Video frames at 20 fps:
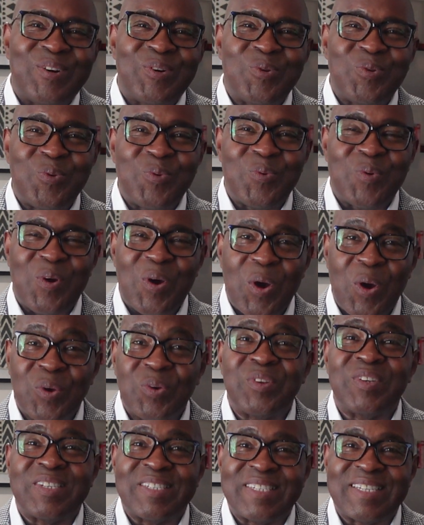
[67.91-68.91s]
who
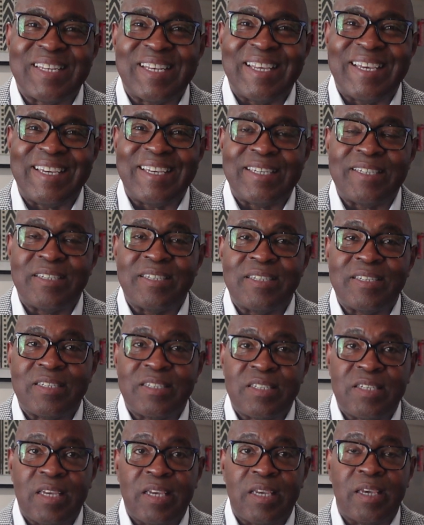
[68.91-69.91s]
earnestly
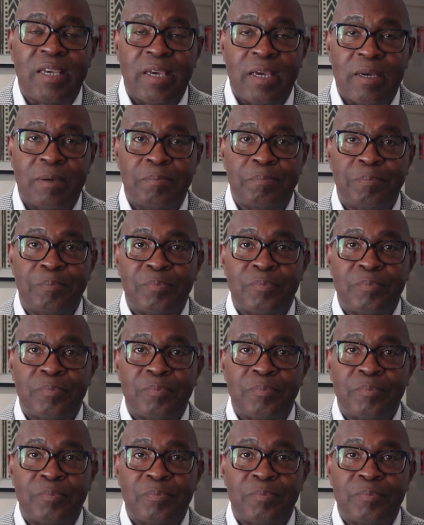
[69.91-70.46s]
seek Him.